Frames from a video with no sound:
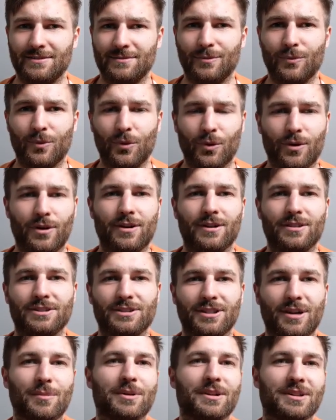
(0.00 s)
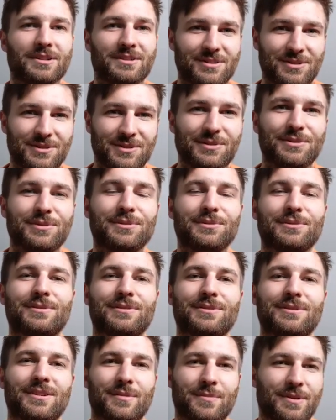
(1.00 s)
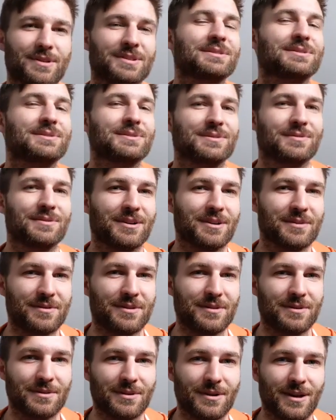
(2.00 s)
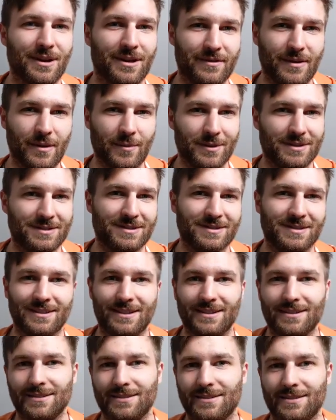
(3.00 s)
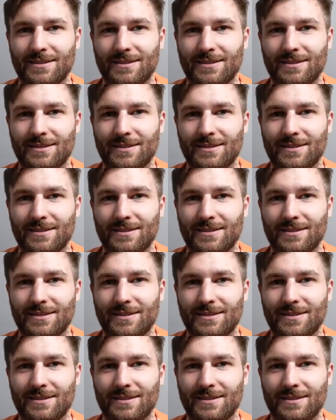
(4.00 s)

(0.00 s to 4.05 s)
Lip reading: more troubling to the person who's in front of you, if that makes any sense.